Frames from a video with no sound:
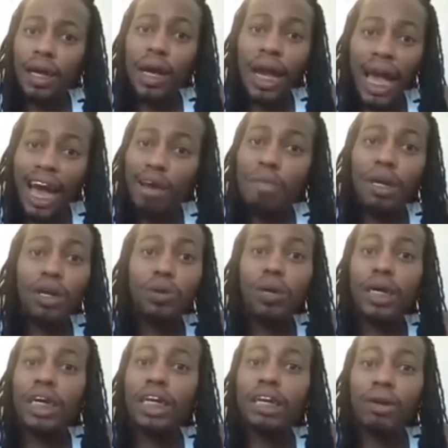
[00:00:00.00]
Okay, I've been
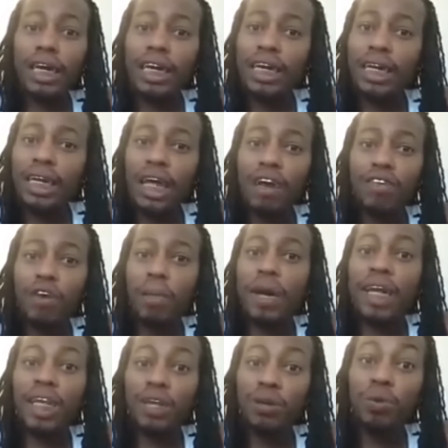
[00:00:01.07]
doing these donations now for
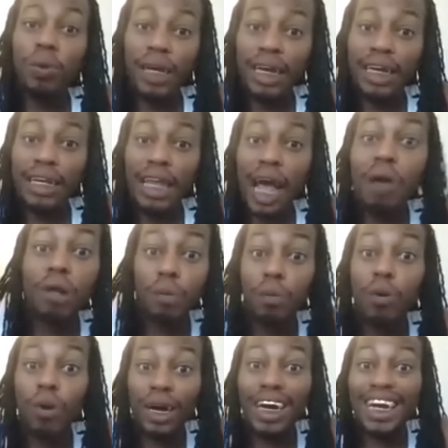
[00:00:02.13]
about 2 weeks. I was
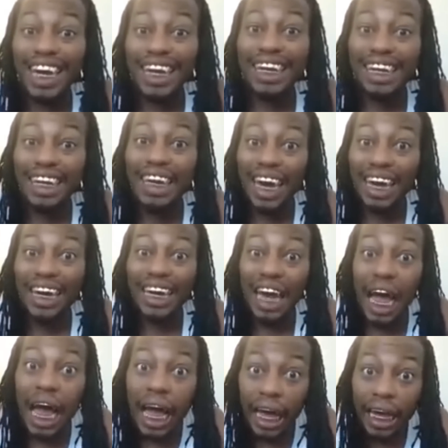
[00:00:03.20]
born in
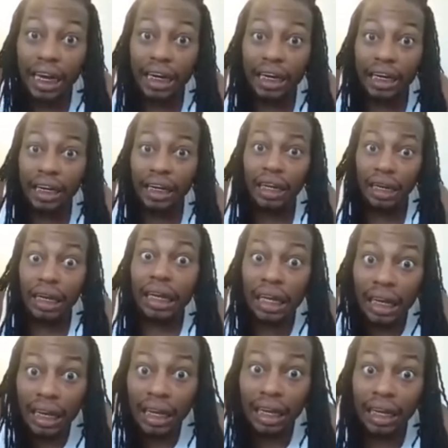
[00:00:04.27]
1989.
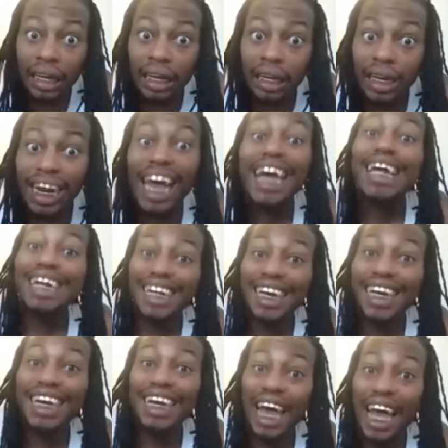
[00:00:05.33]

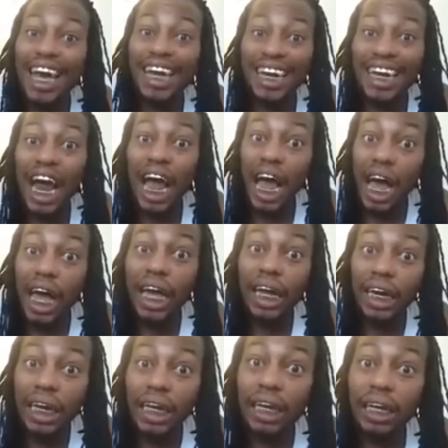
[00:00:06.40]

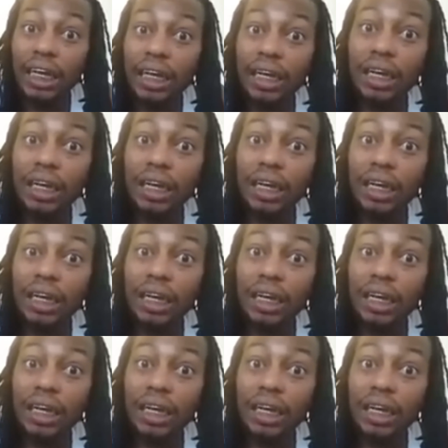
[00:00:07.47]
1989.